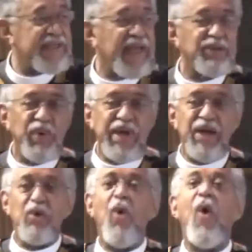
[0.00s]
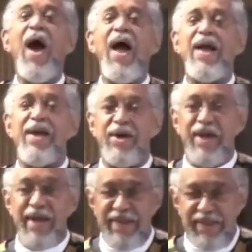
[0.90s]
that we acquire
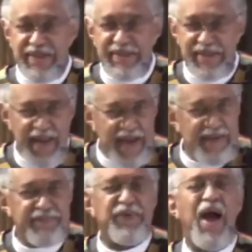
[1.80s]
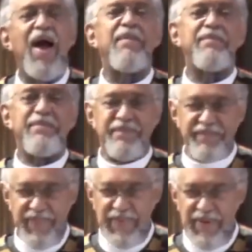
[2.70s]
in this life come
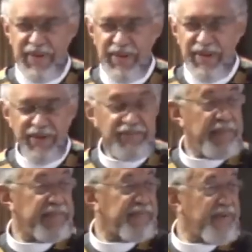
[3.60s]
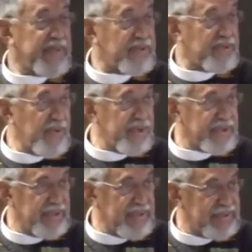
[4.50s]
from different
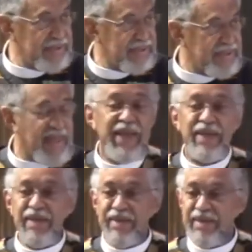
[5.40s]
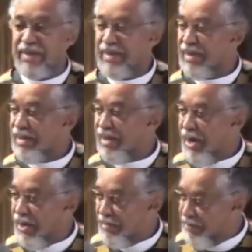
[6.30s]
sources than
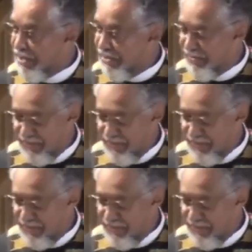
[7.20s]
our birth.